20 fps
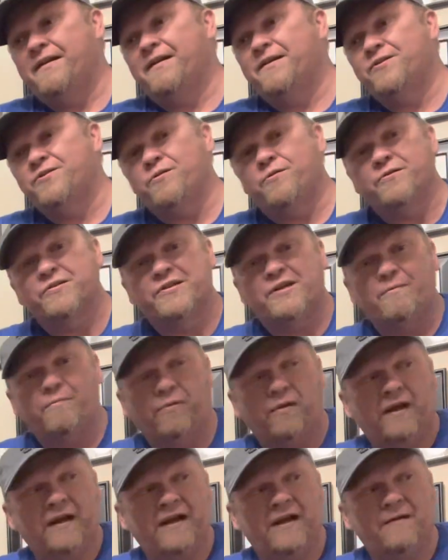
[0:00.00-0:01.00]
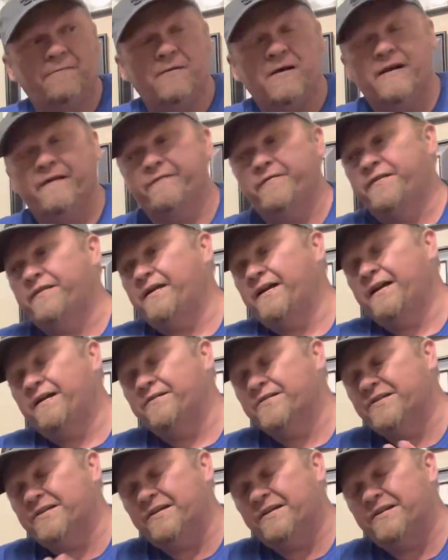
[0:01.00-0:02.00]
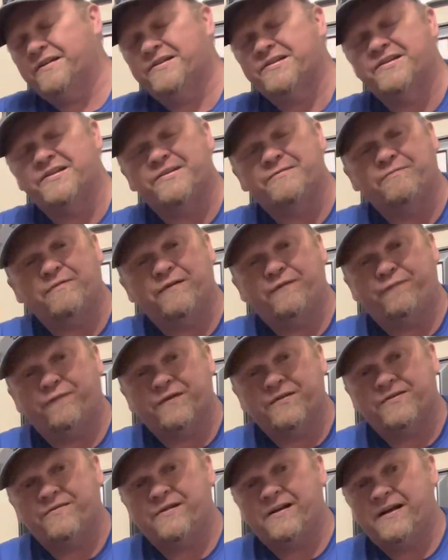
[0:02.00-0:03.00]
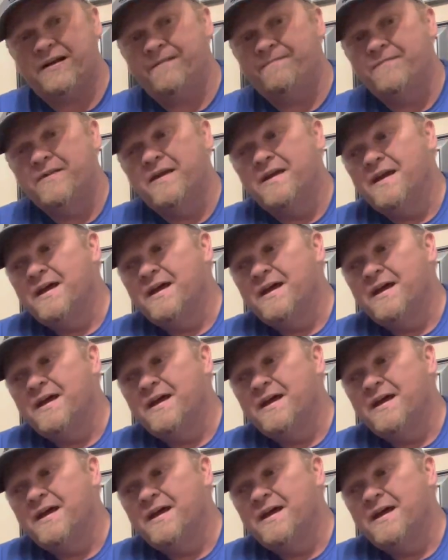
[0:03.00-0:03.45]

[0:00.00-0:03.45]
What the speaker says: and then George complaining about everything. It was just really frustrating.